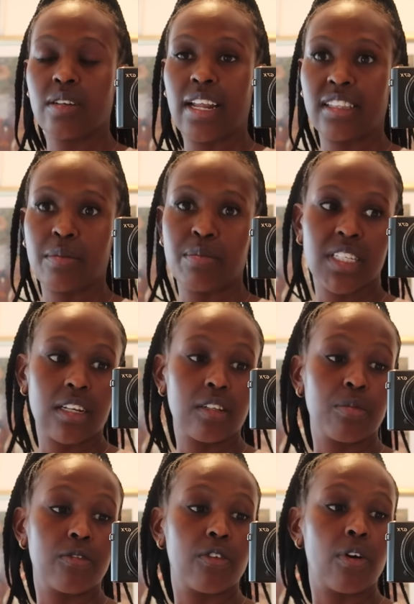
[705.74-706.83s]
let them settle
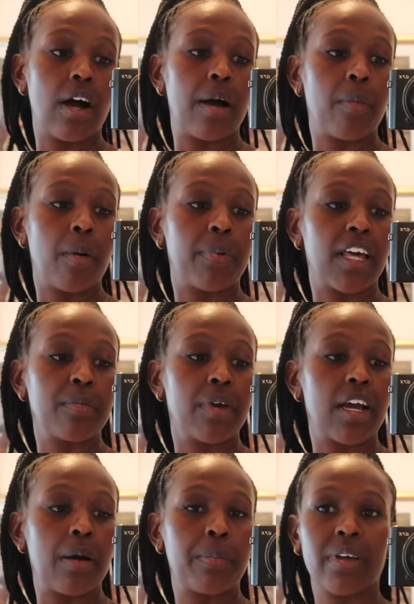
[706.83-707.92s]
before I'm applying
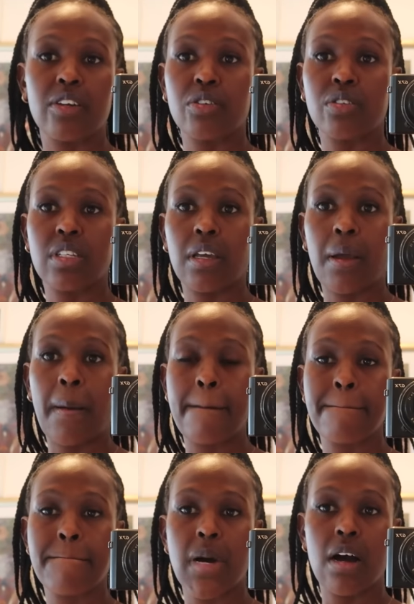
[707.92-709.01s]
makeup and using
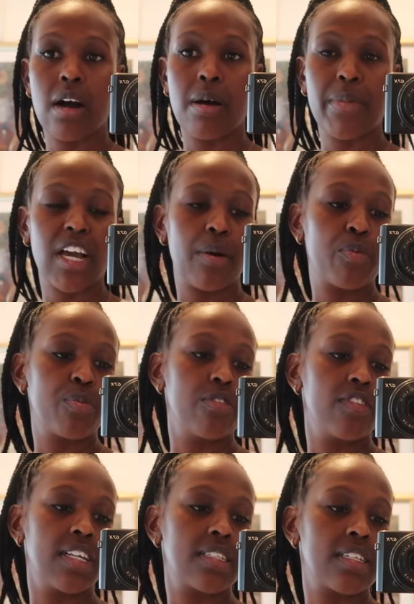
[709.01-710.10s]
makeup
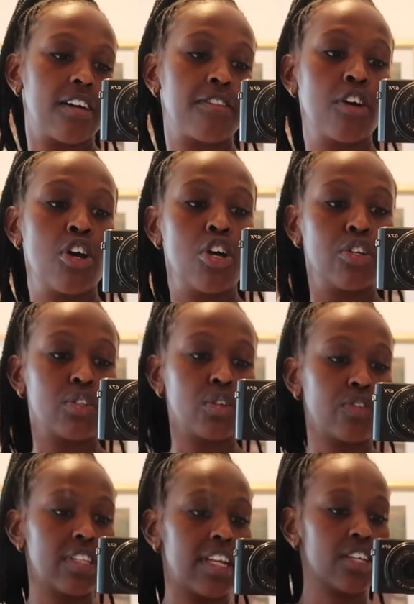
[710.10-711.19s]
remover and stuff.
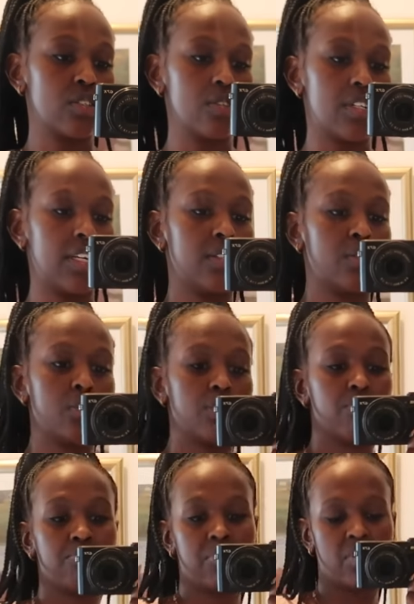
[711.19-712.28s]
So for the next 2 days
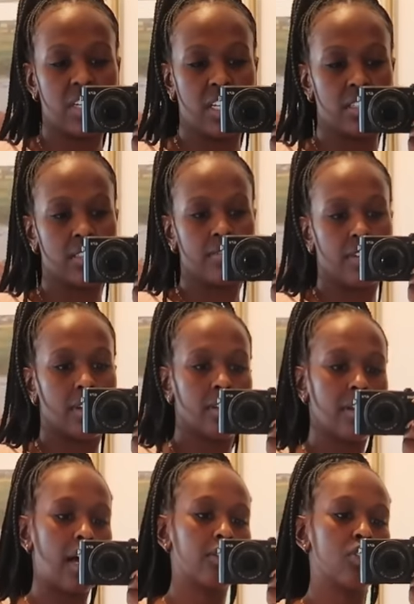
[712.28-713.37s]
or 3 days even,
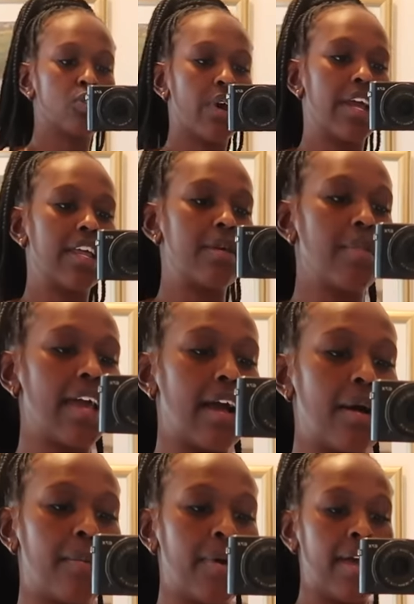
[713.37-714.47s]
I'll not wear any
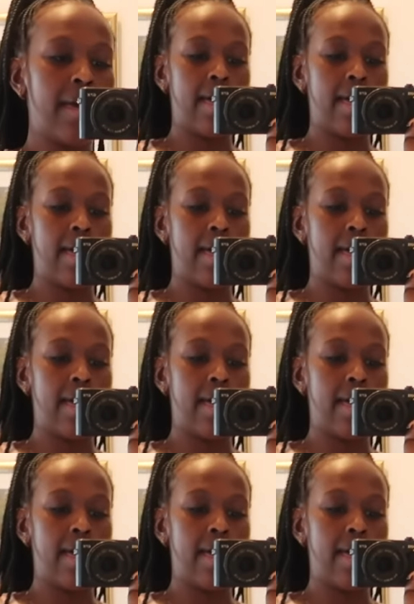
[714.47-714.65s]
makeup.